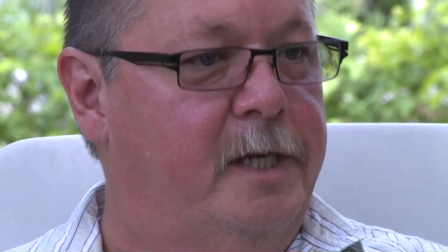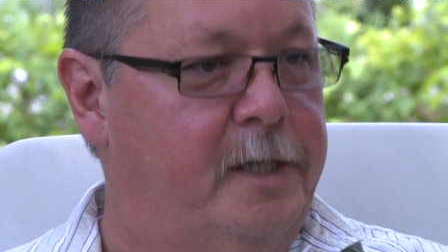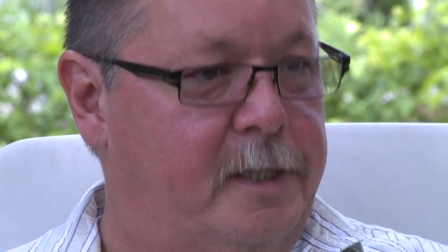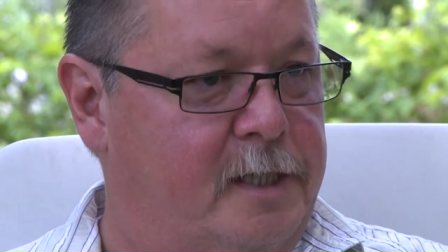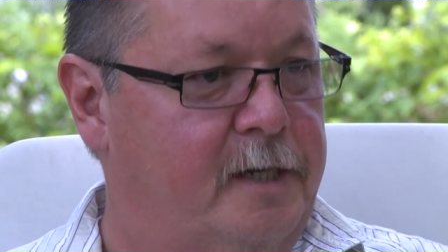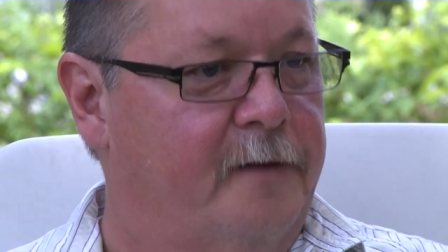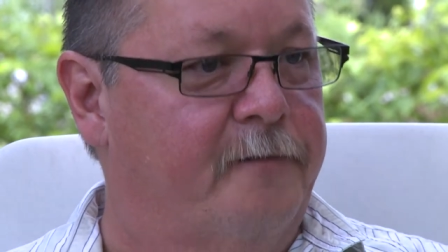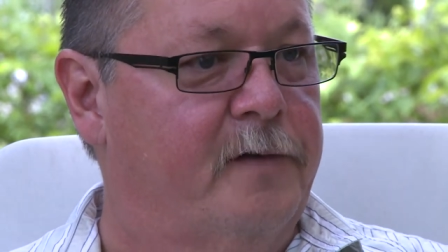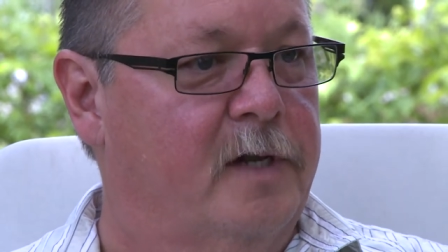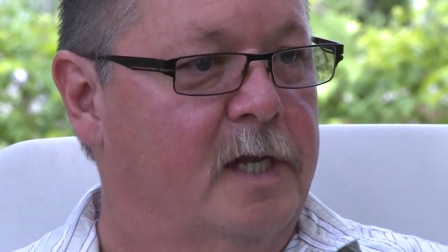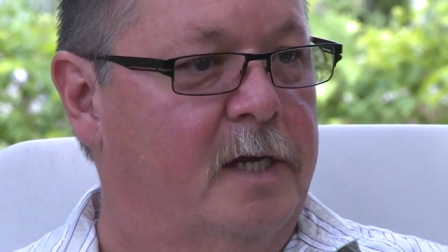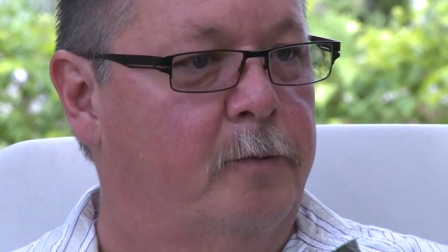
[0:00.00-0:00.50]

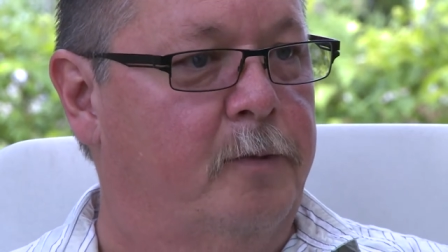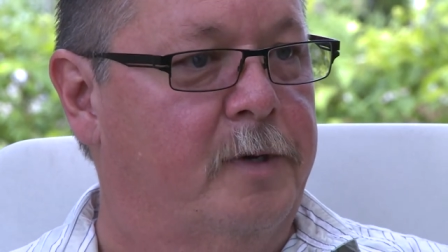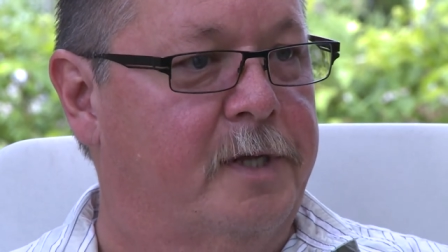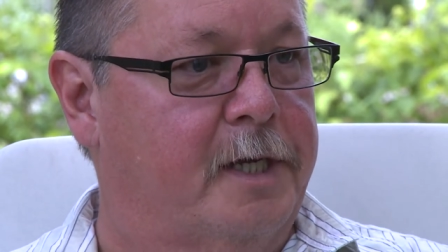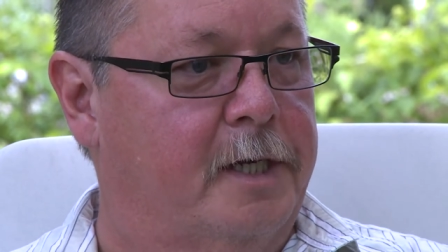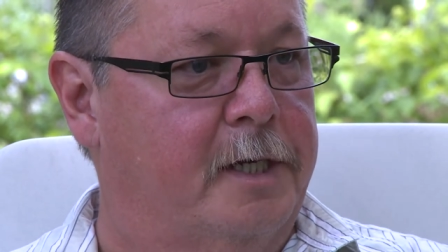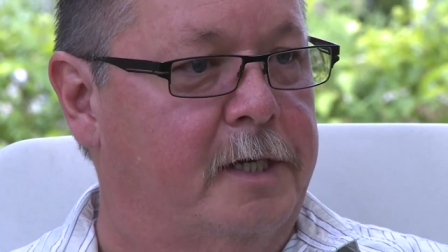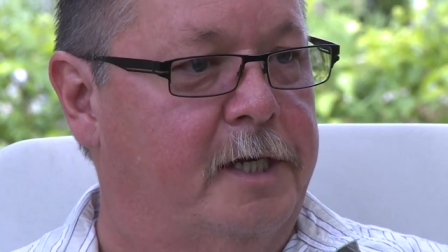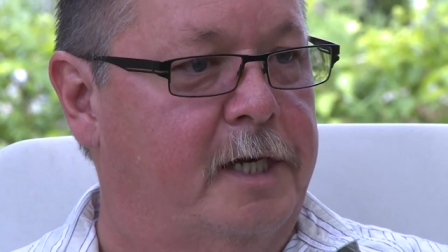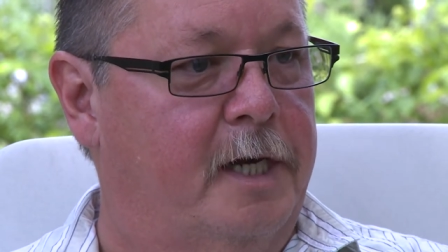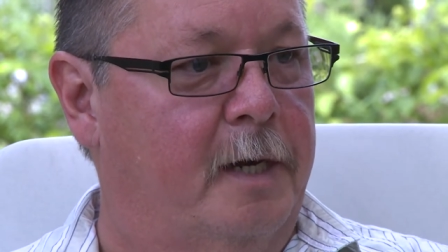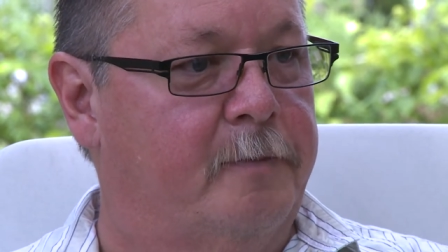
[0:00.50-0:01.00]
civilly with
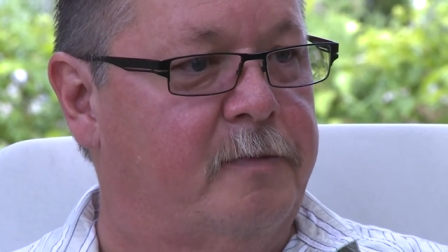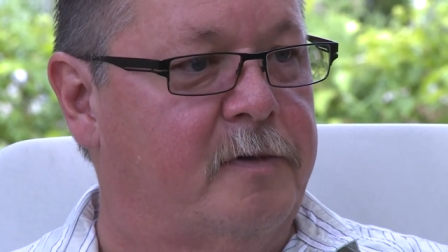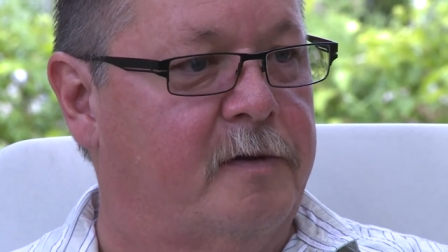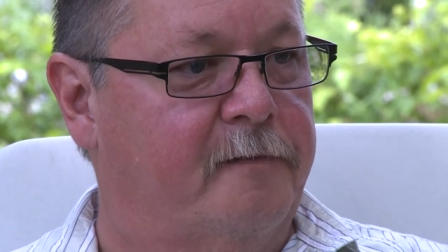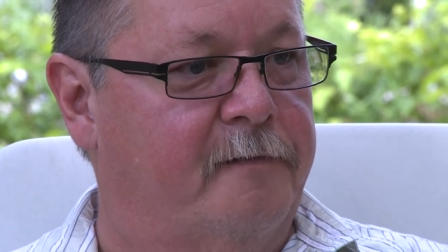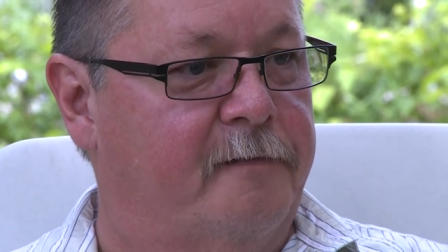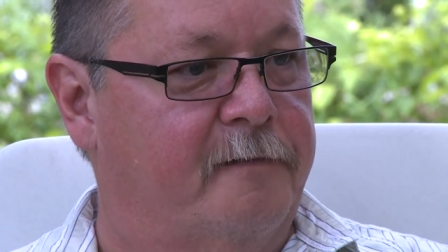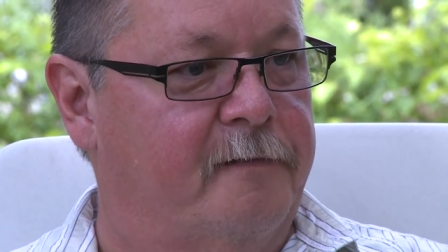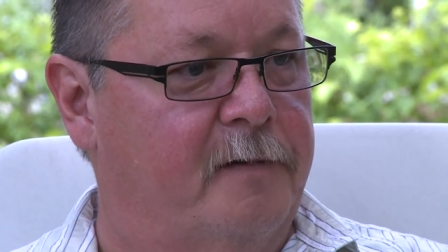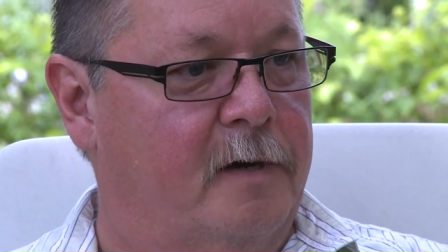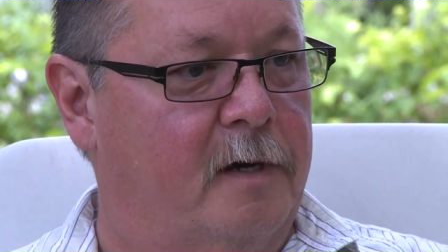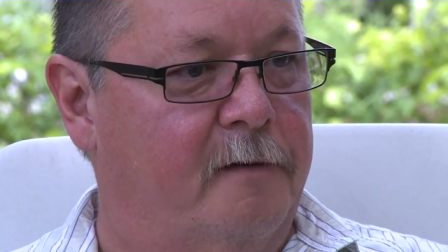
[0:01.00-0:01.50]
contempt of,
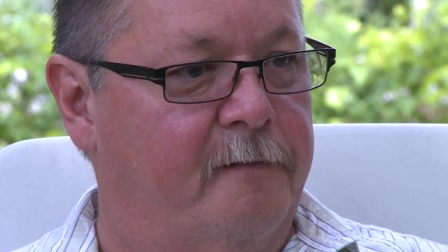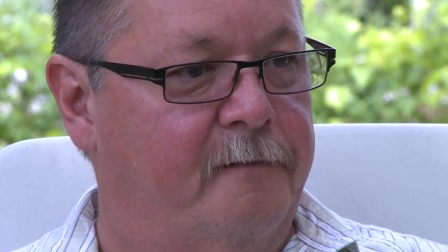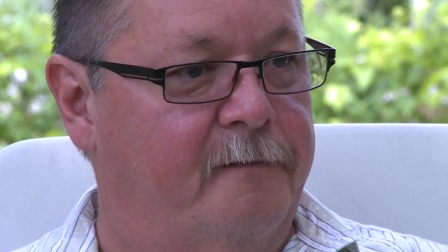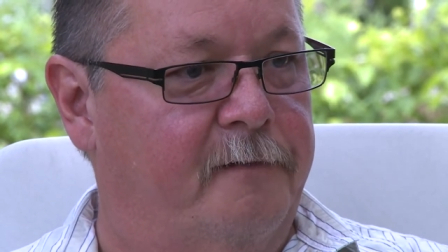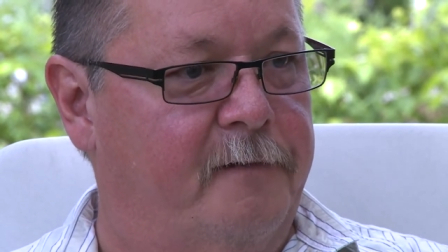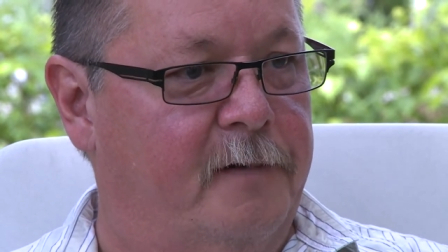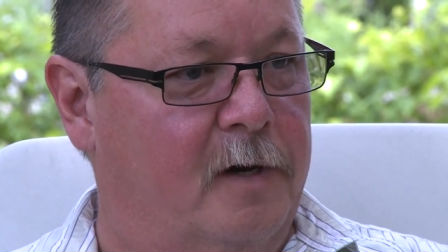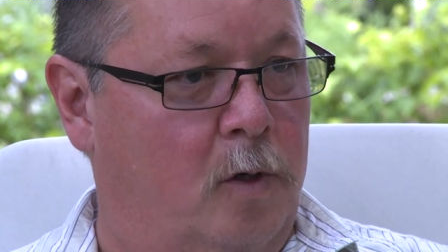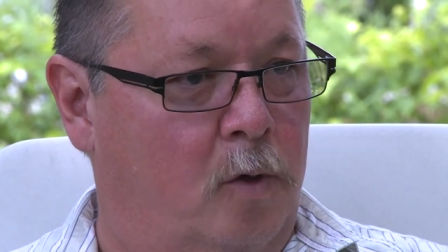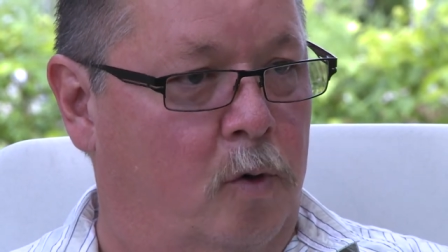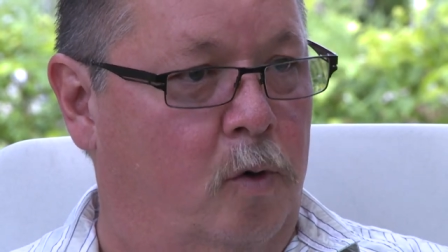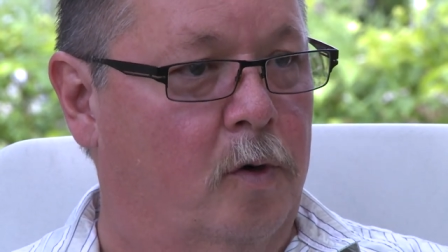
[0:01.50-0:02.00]
of
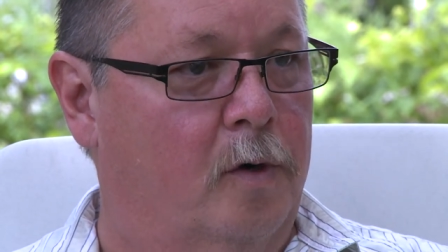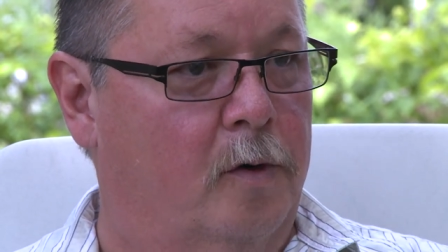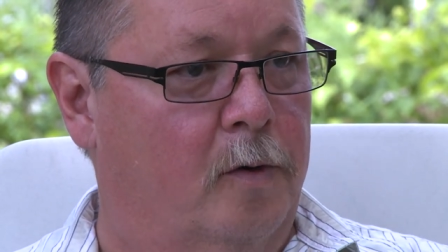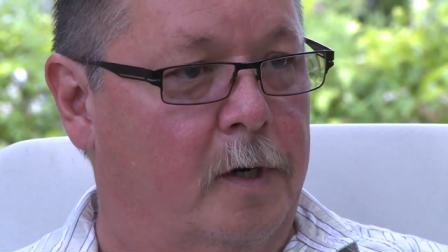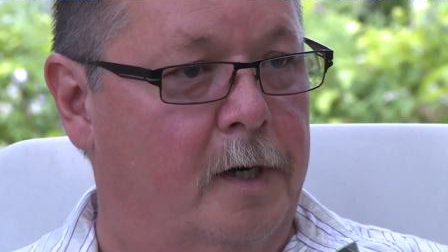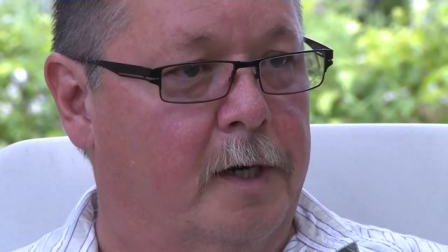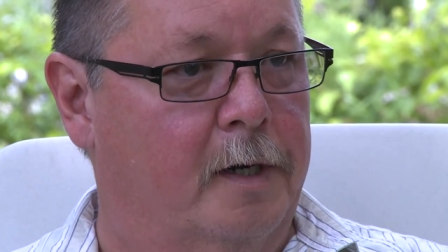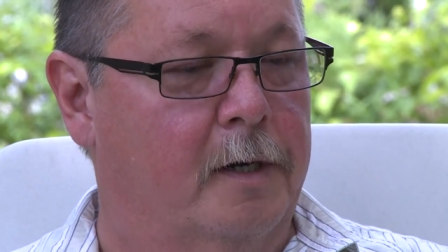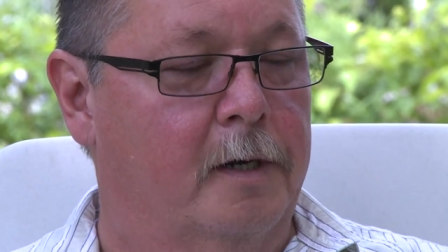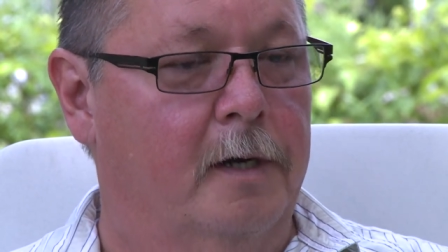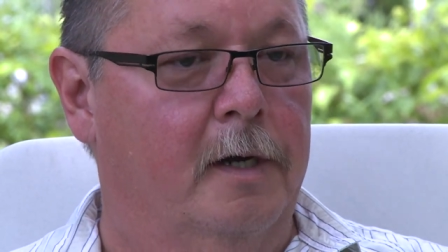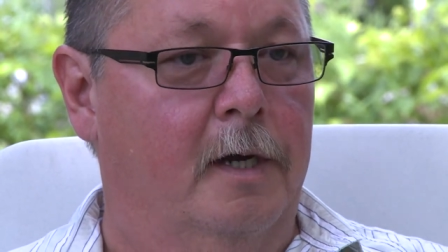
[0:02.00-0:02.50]
a court
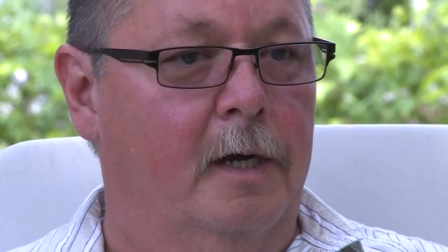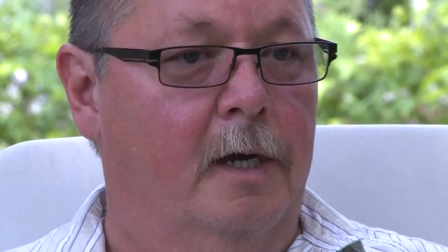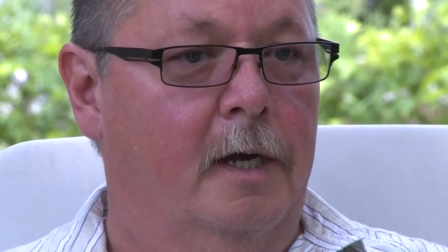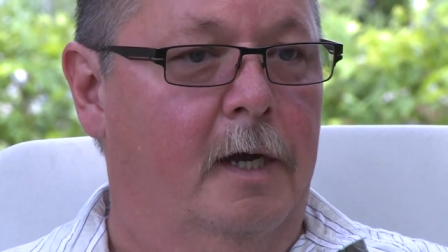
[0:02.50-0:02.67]
order,